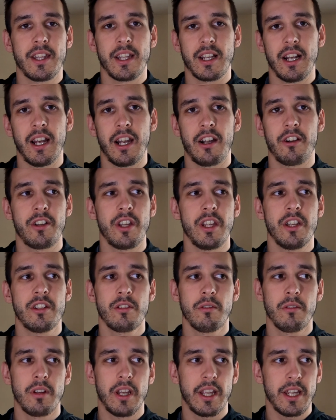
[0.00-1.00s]
the clarity,
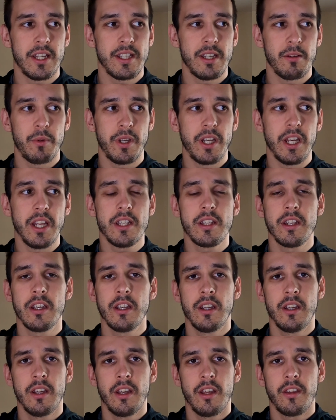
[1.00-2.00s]
so like I said, we need
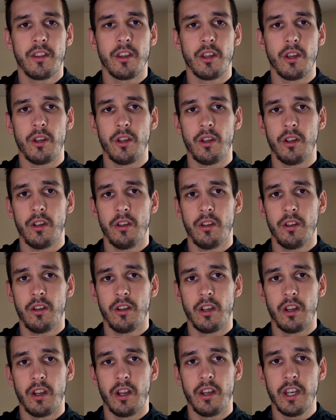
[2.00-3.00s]
the
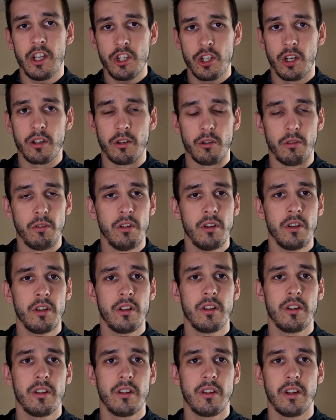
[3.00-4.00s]
initial goal
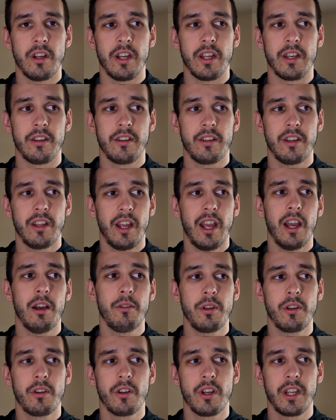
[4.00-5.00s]
and how
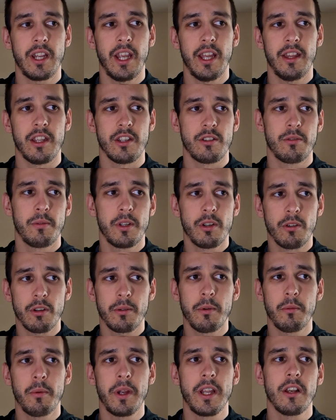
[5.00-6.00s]
you're going to get this. So we're talking
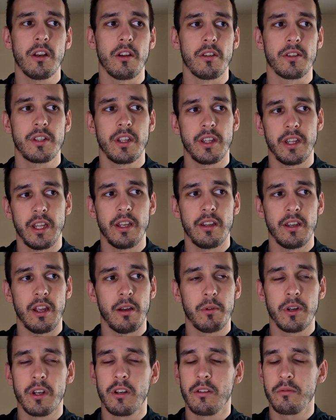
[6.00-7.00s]
about weight loss, and then I
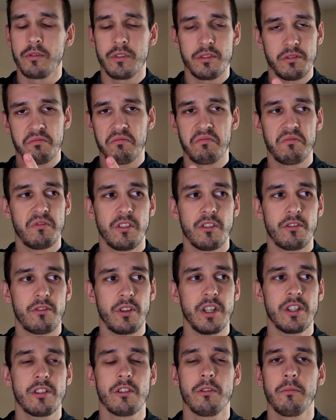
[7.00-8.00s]
want to lose 3
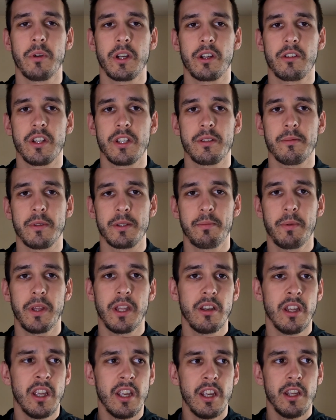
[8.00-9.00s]
stone by Christmas, but
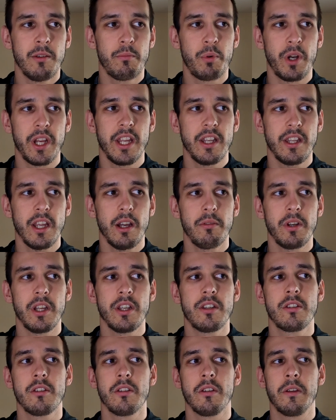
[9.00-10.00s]
then break it down
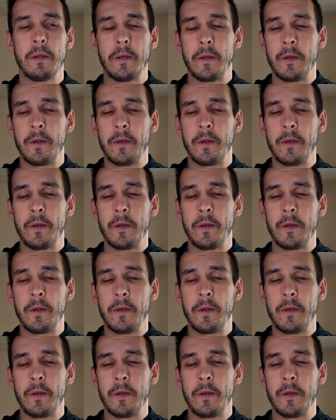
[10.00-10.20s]
into,